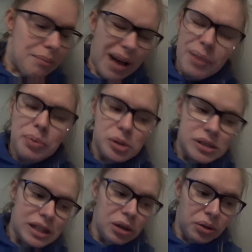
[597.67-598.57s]

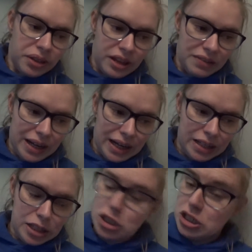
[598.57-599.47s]
Pebbles on the other
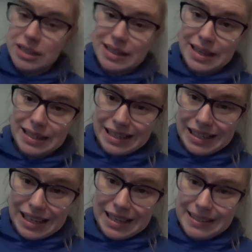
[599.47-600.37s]
hand she's
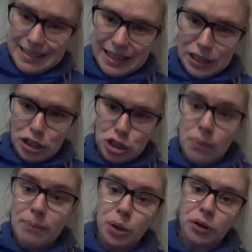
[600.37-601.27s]
e easier
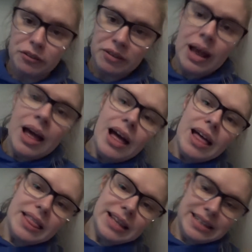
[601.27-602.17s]
to move
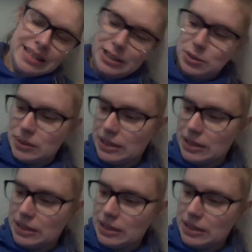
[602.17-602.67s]
than Diesel